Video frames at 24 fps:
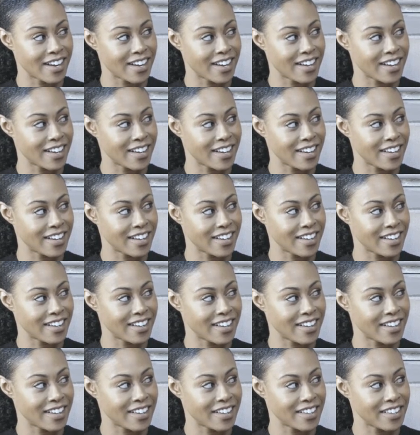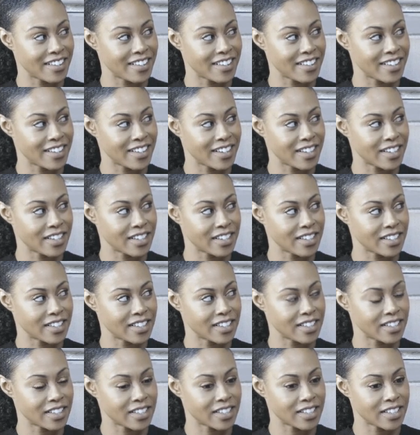
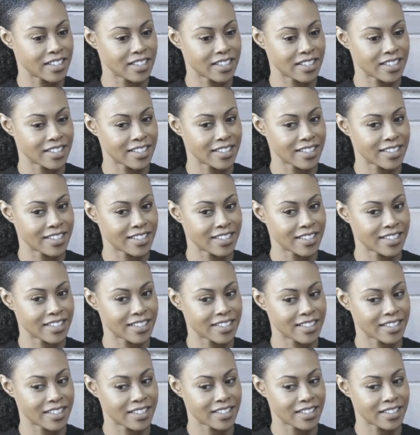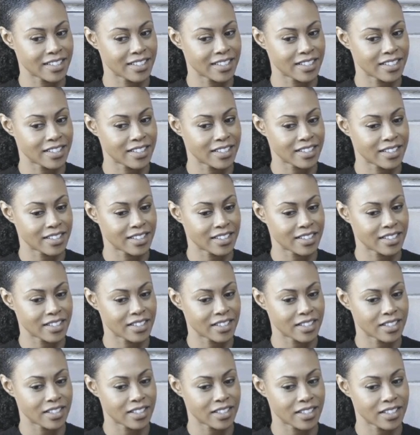
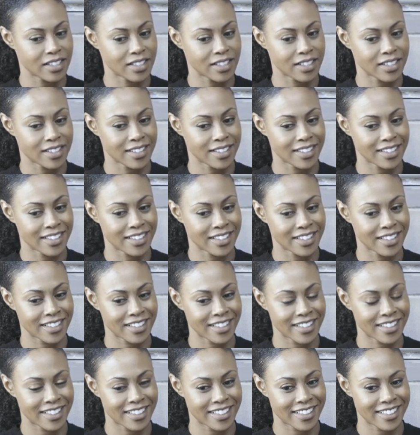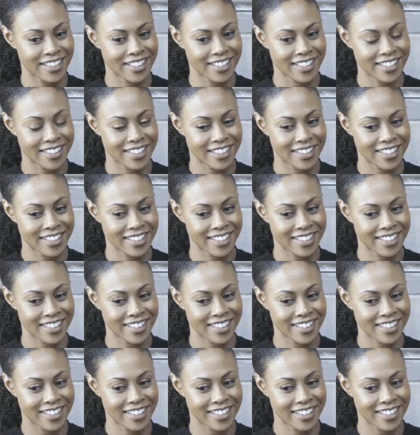(silent)